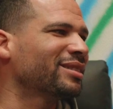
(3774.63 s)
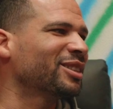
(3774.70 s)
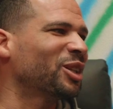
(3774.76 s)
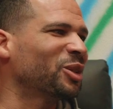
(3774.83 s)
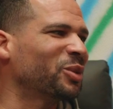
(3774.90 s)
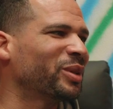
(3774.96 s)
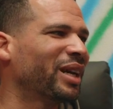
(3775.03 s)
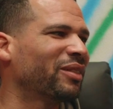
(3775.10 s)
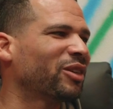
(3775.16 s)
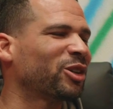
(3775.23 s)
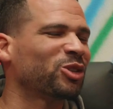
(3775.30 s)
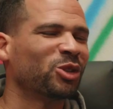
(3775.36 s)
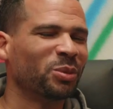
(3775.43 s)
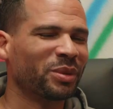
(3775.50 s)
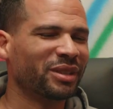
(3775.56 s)
We have
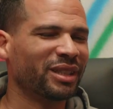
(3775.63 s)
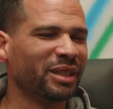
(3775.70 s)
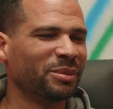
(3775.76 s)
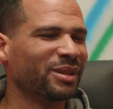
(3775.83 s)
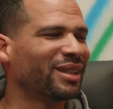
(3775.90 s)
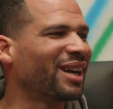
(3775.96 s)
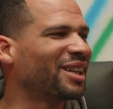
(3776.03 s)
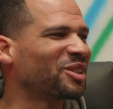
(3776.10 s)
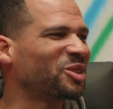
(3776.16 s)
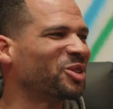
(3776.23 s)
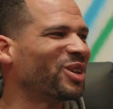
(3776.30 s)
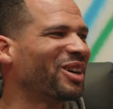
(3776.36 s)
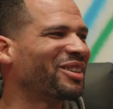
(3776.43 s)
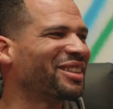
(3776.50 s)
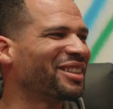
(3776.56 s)
our super teams in high
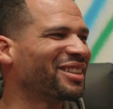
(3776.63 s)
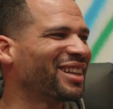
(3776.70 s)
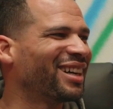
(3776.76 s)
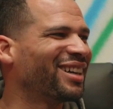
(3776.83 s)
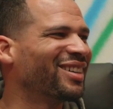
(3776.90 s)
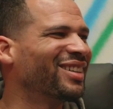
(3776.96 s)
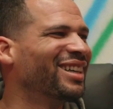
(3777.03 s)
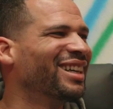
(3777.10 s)
school out here now.